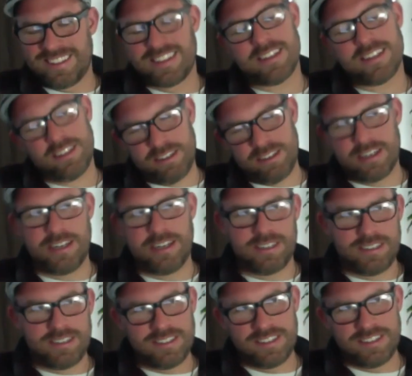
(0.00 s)
Right.
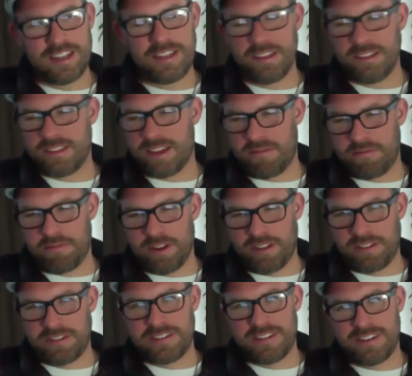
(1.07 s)
I think that
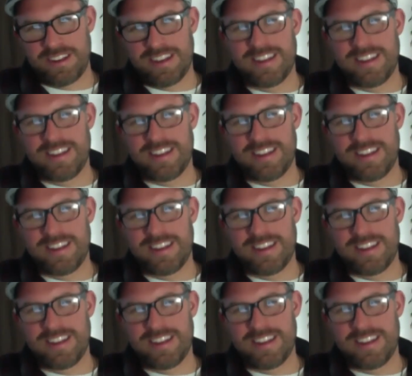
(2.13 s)
fits.